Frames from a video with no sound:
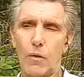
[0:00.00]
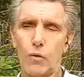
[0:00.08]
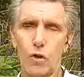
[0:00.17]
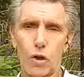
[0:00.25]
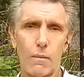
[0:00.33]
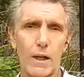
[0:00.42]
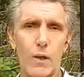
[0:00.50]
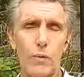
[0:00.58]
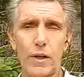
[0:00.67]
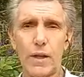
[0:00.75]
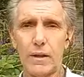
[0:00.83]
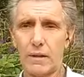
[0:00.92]

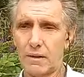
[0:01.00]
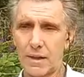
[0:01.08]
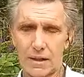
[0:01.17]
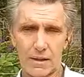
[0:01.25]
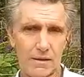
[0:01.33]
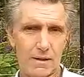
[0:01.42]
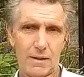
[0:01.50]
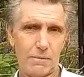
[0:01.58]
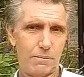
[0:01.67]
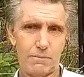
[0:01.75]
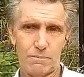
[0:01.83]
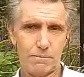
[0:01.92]
Normally we get
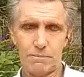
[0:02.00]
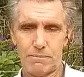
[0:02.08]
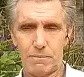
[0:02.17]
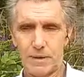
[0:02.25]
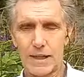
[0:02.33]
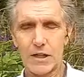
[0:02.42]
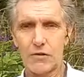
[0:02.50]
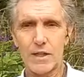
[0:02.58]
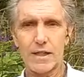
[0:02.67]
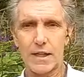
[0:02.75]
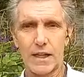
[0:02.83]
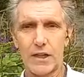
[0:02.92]

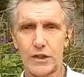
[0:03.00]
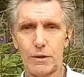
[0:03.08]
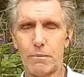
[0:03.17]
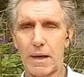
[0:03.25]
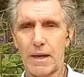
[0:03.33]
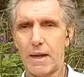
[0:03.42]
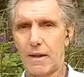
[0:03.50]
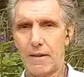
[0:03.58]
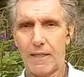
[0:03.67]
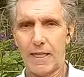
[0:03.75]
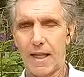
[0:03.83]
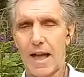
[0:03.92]
increased energy by
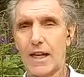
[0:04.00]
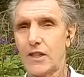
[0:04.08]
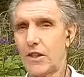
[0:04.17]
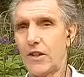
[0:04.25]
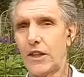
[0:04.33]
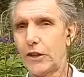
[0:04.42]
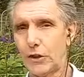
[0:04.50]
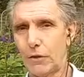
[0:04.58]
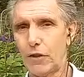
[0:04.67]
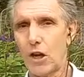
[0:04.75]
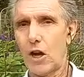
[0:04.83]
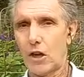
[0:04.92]

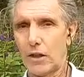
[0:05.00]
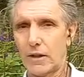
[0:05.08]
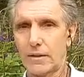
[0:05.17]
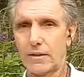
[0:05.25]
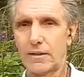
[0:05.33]
acceleration of the heart,